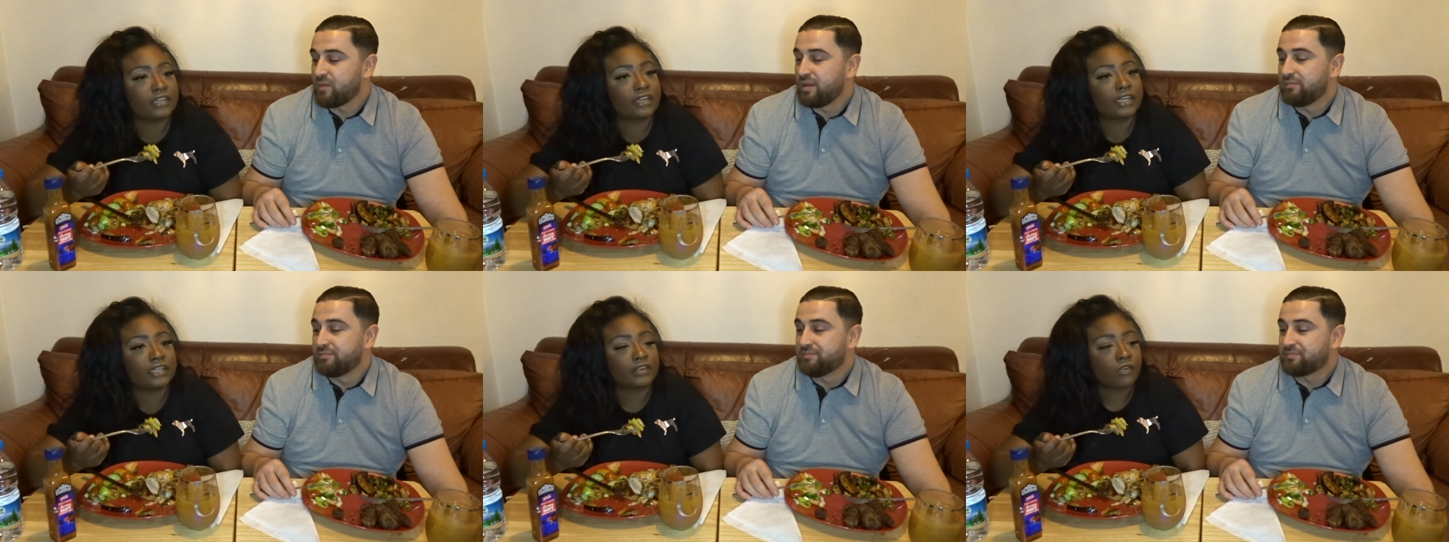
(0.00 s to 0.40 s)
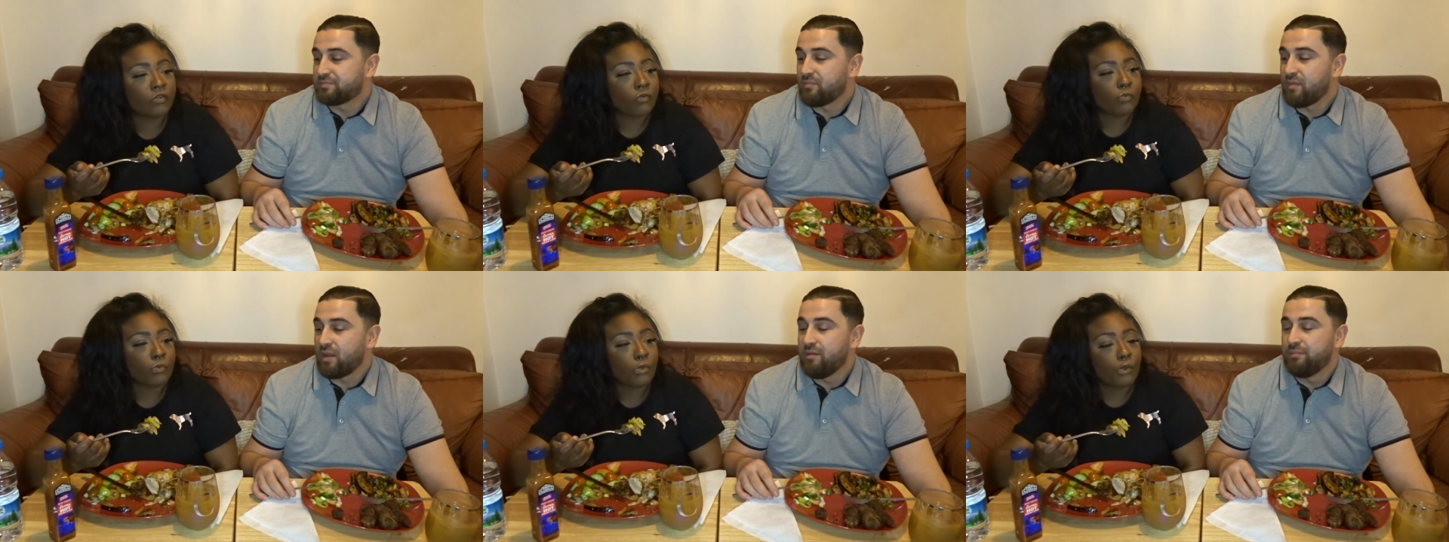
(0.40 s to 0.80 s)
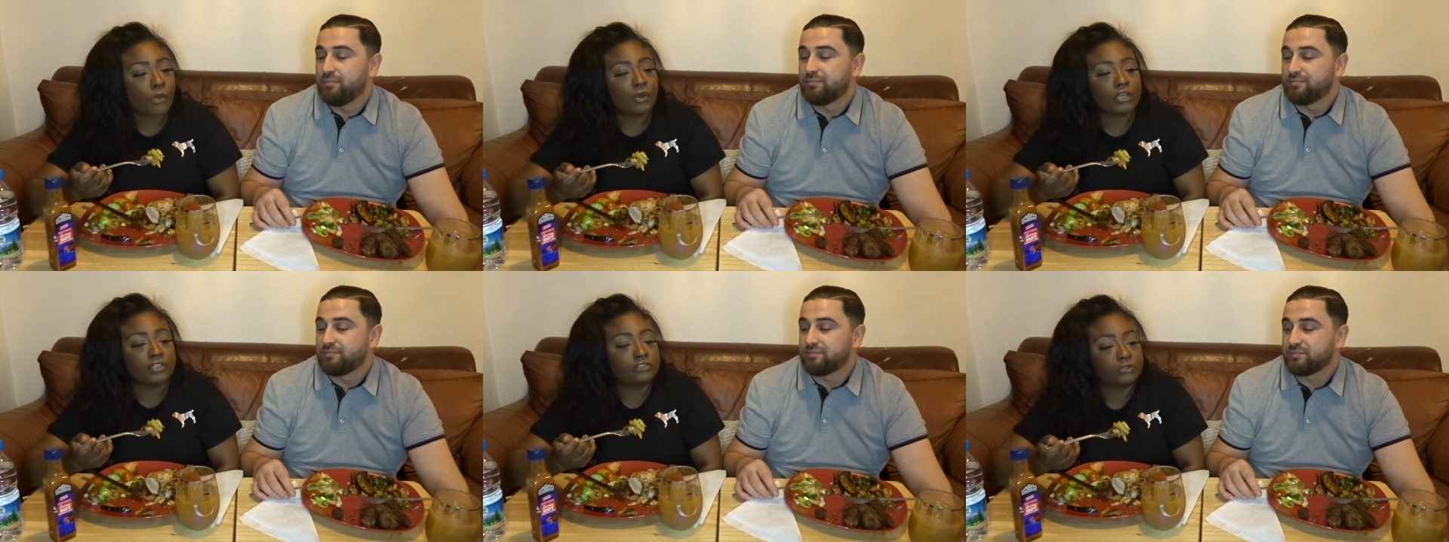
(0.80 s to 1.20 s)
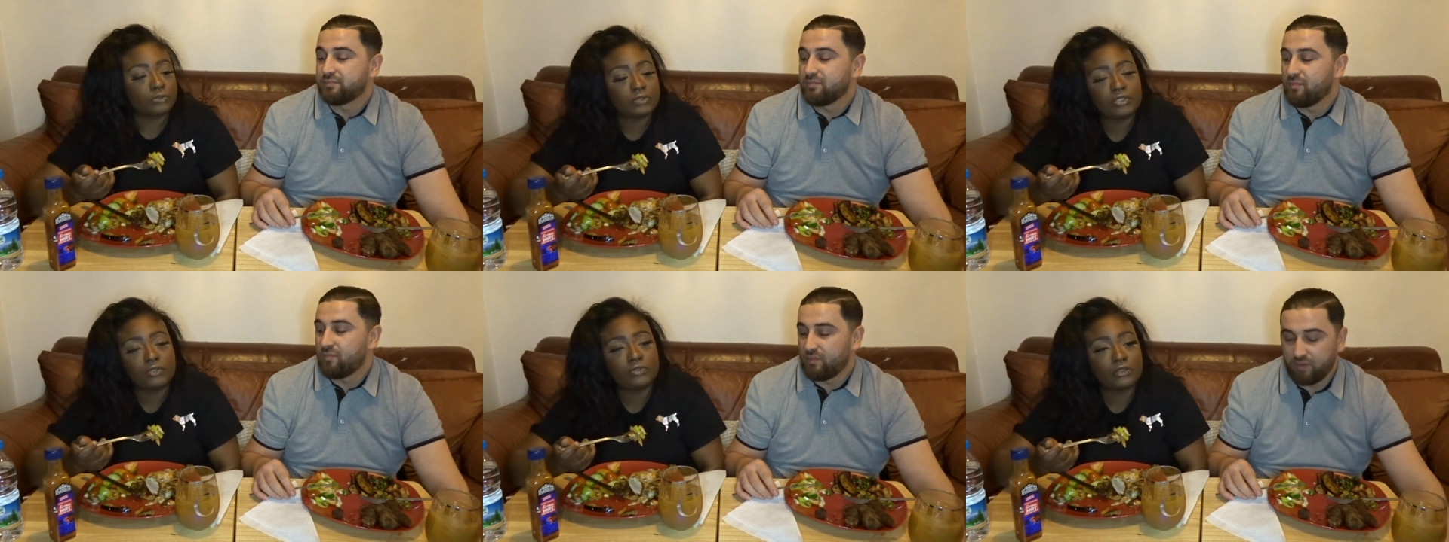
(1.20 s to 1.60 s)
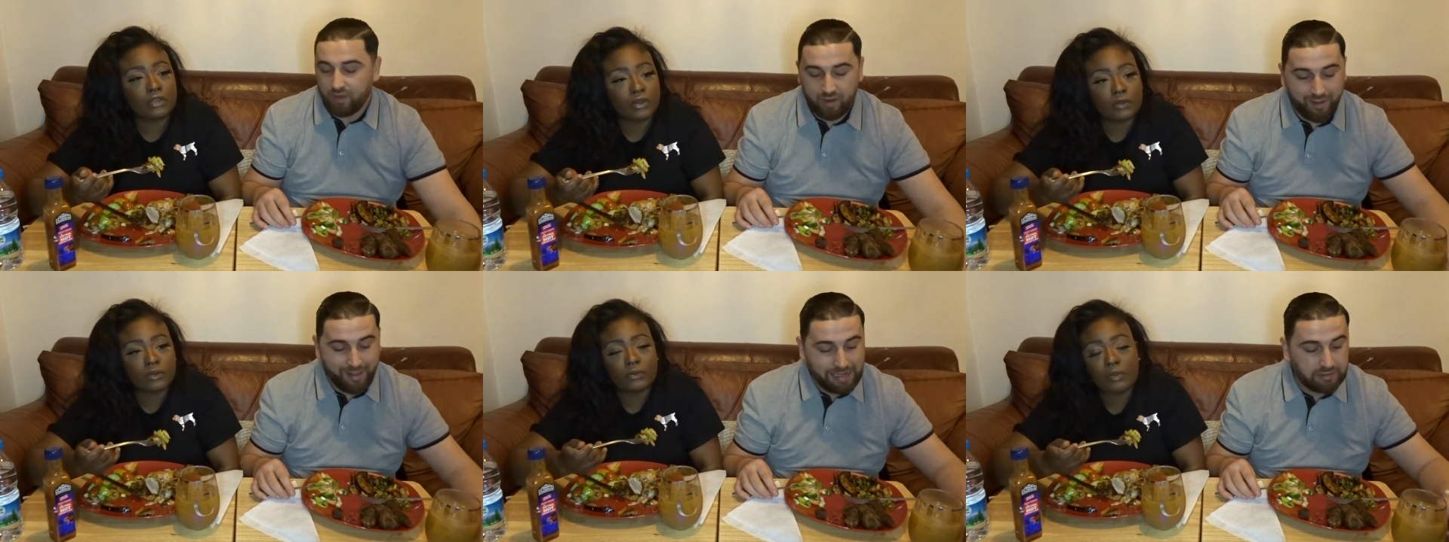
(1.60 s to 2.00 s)
Speaker 1: like, until you
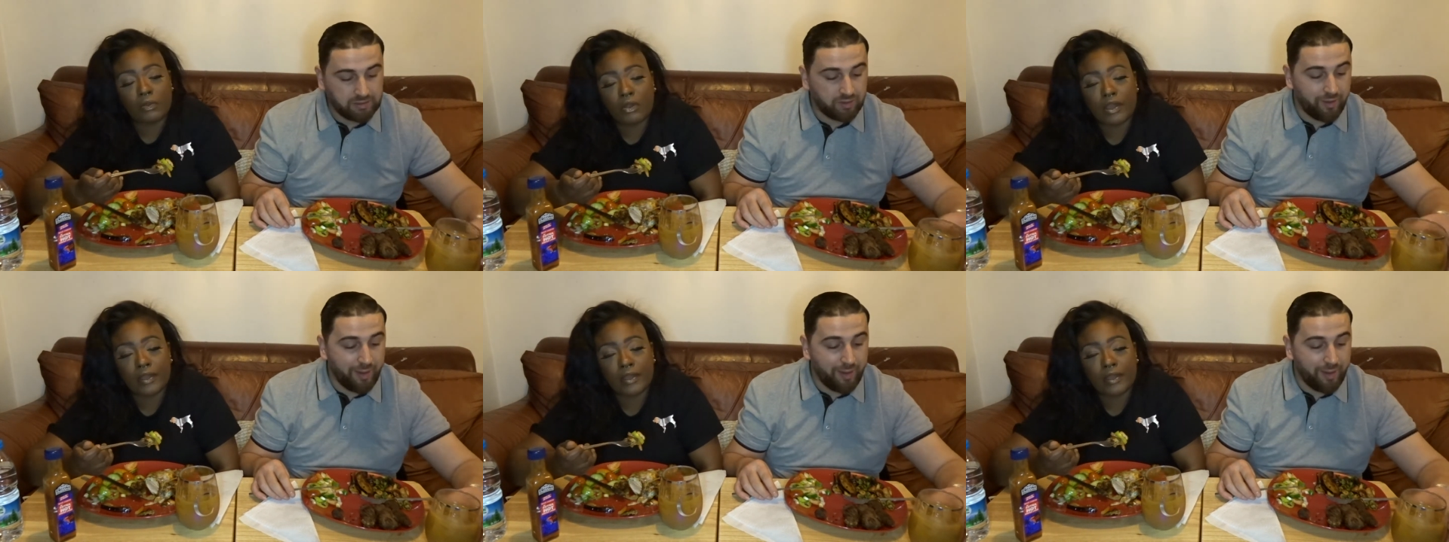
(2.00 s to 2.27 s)
know